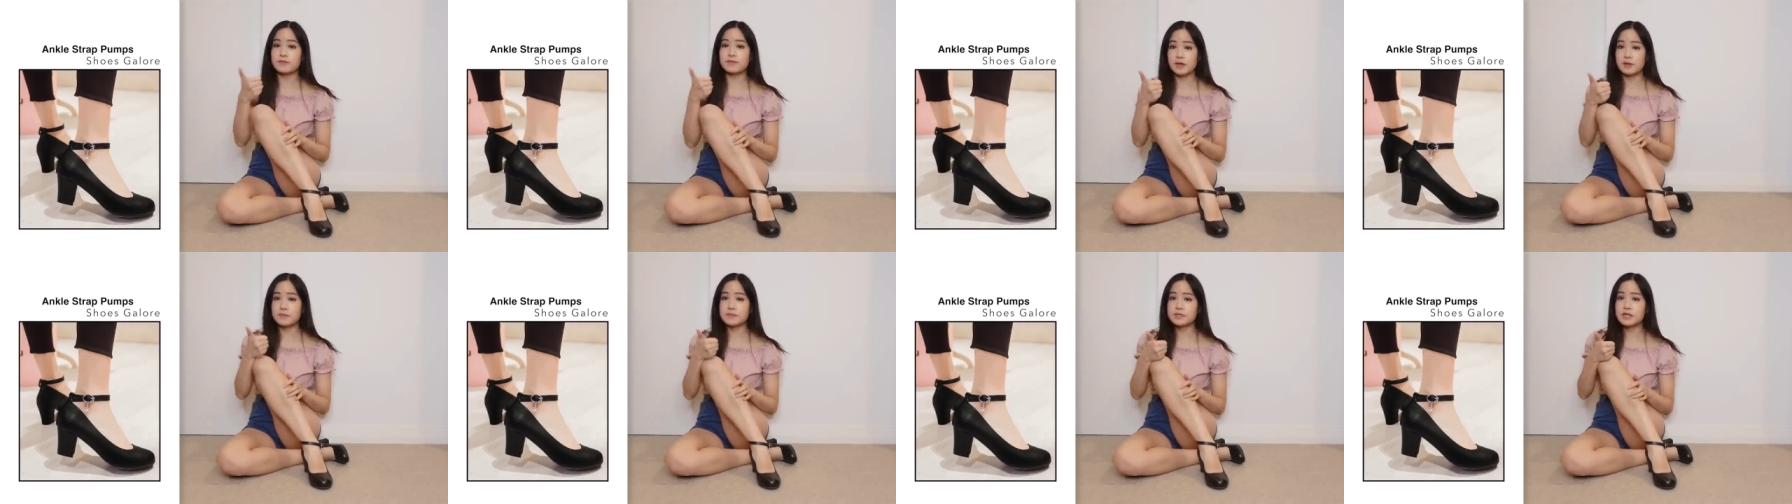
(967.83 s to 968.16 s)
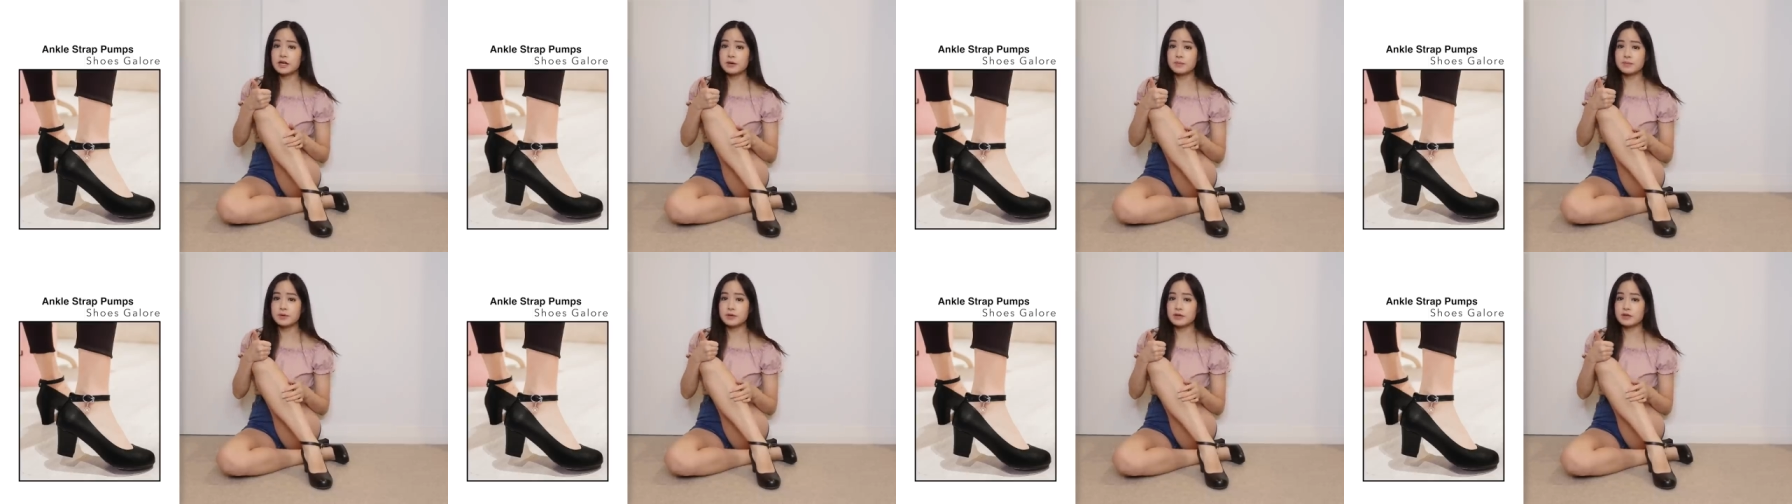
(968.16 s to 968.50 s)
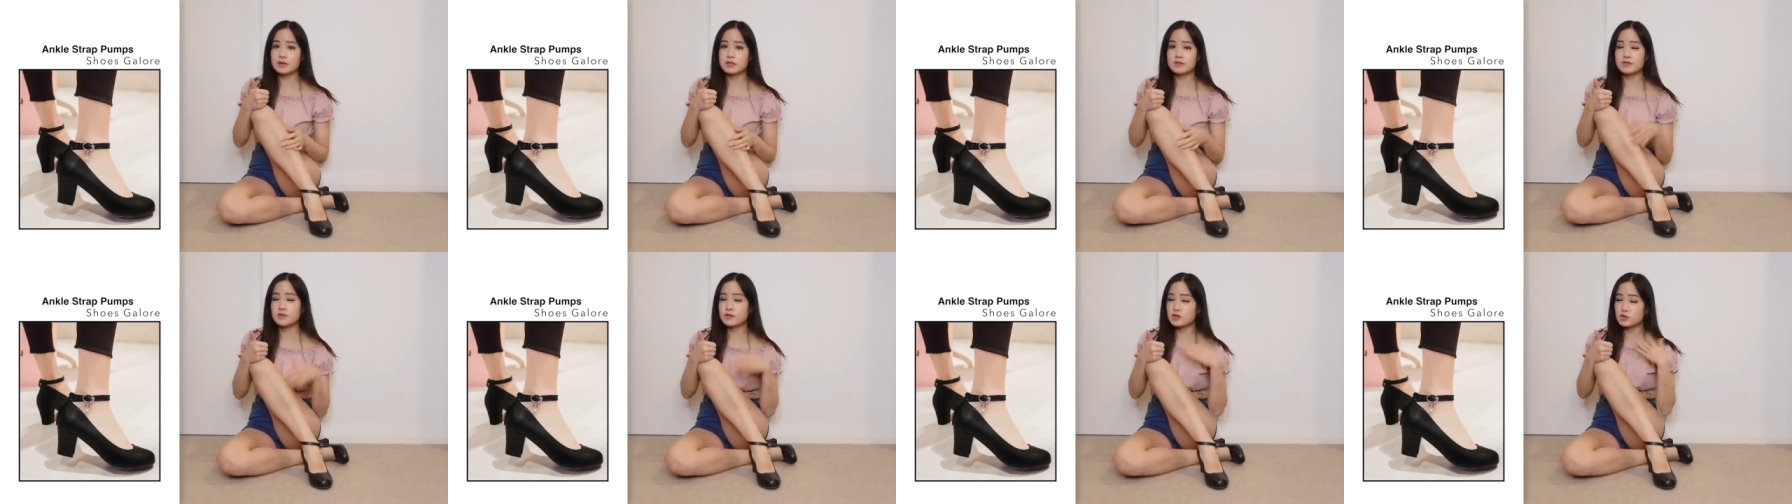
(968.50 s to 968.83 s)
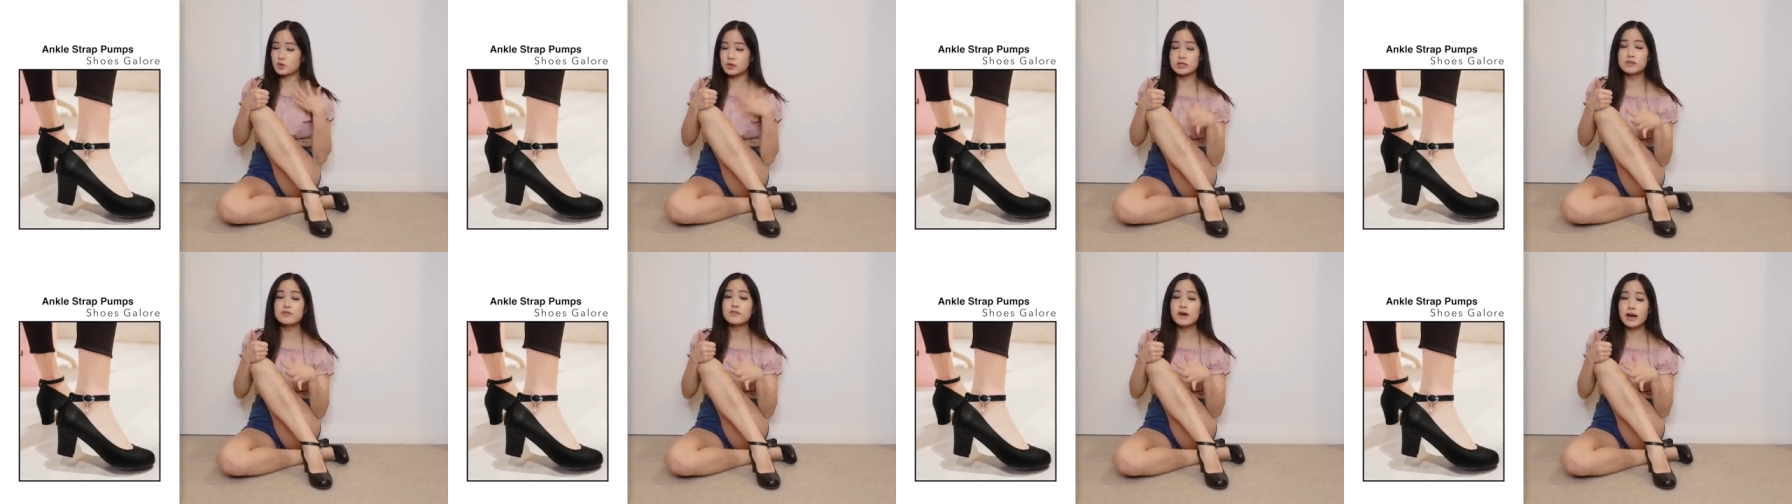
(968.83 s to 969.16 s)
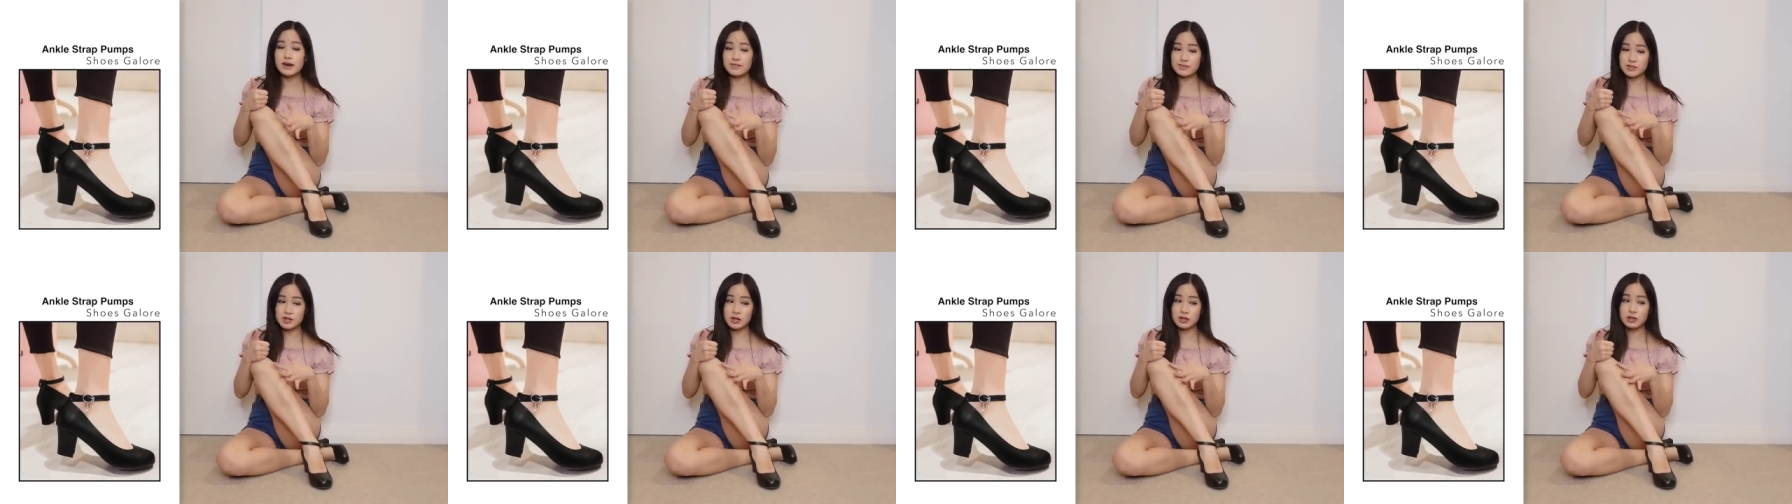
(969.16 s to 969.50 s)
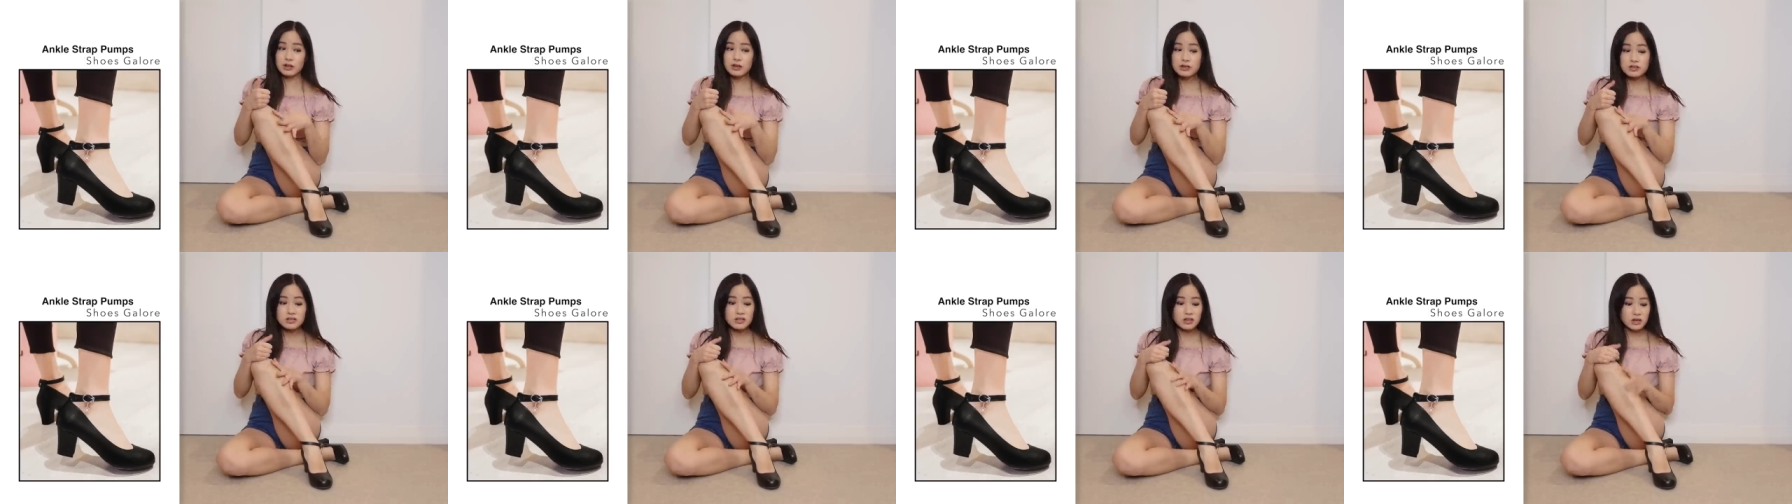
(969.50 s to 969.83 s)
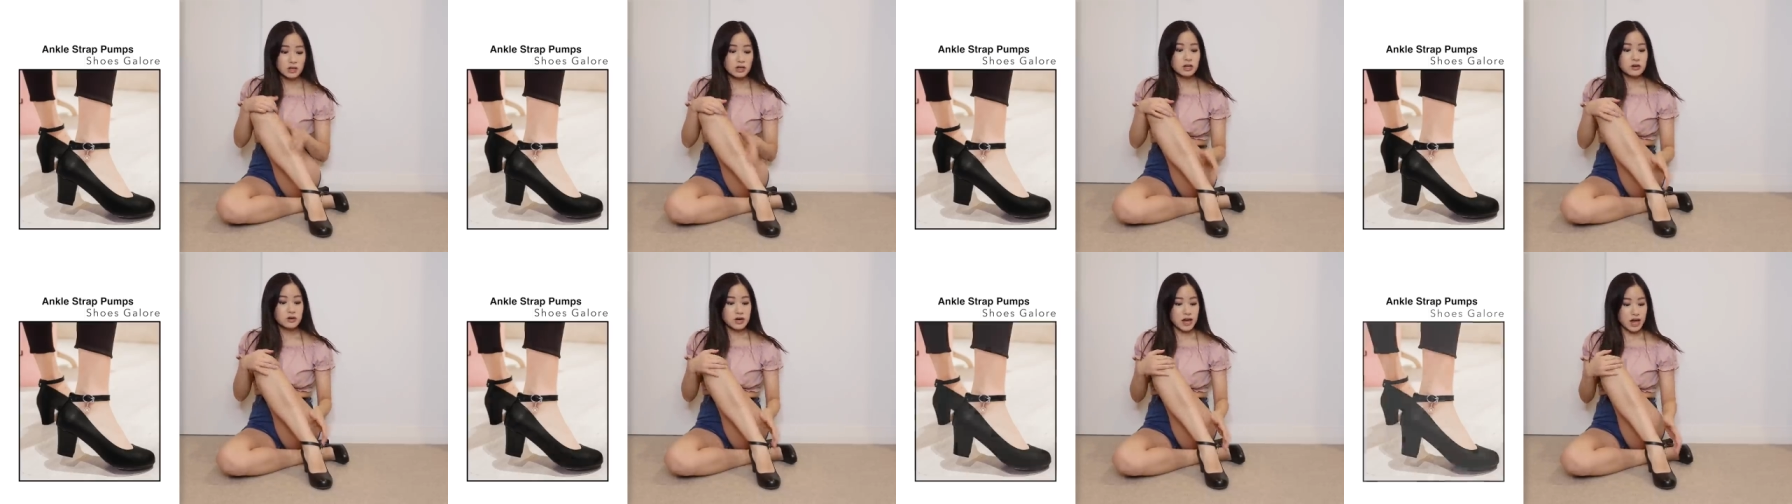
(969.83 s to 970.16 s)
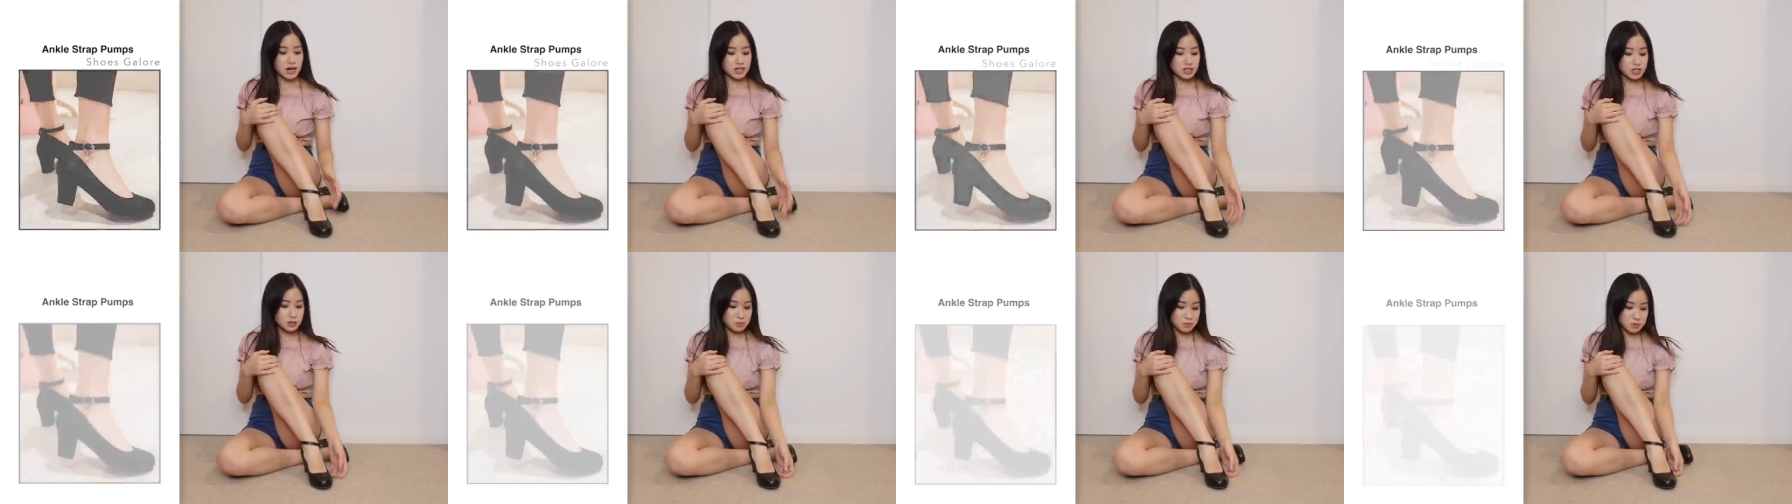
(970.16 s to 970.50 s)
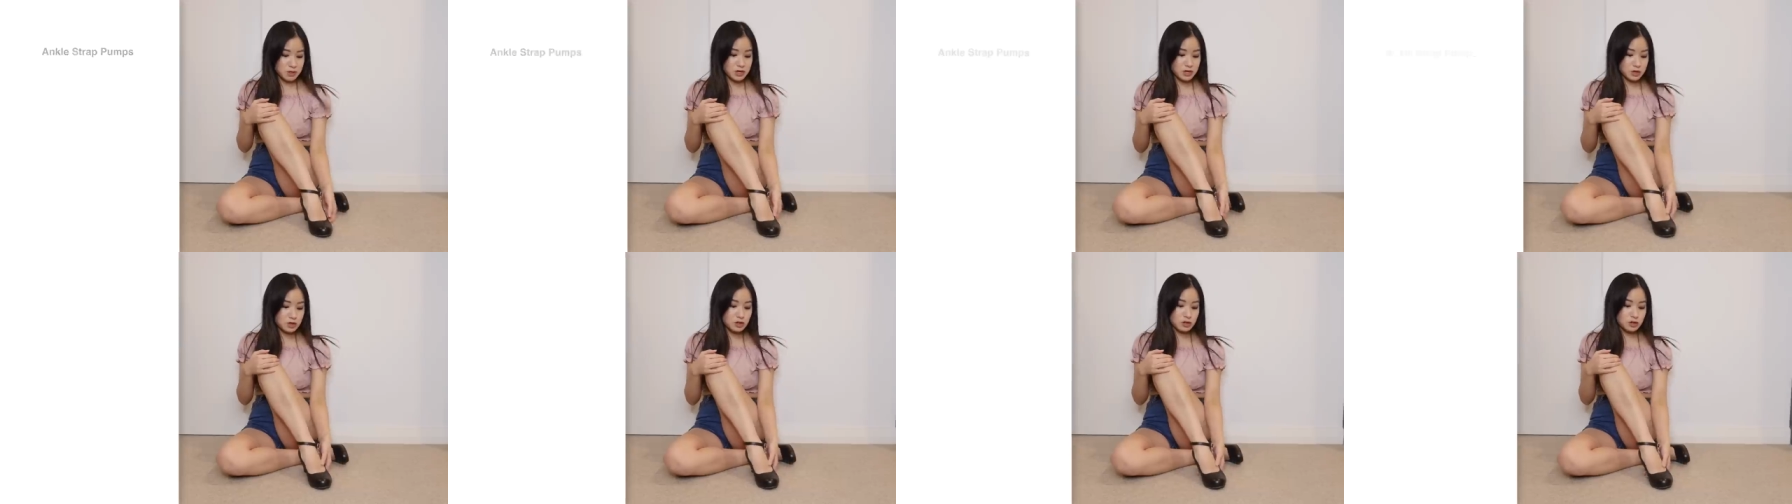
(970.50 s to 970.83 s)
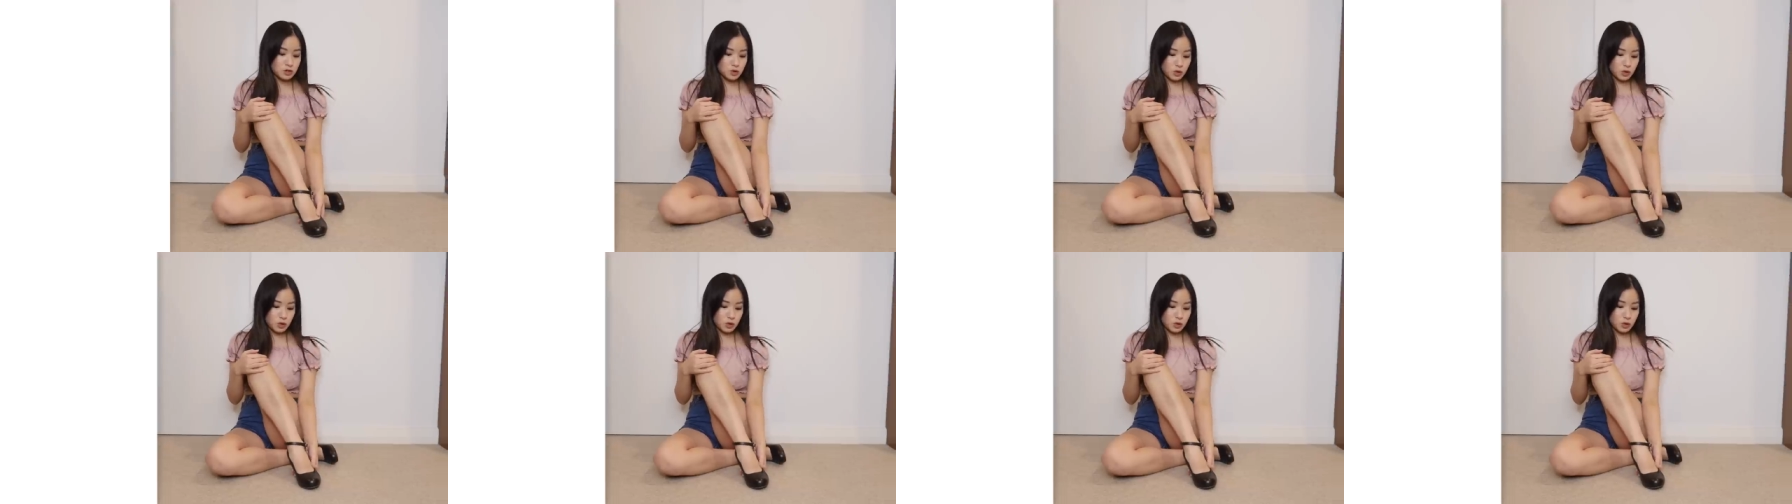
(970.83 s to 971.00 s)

a thumbs up because for $25, actually pretty good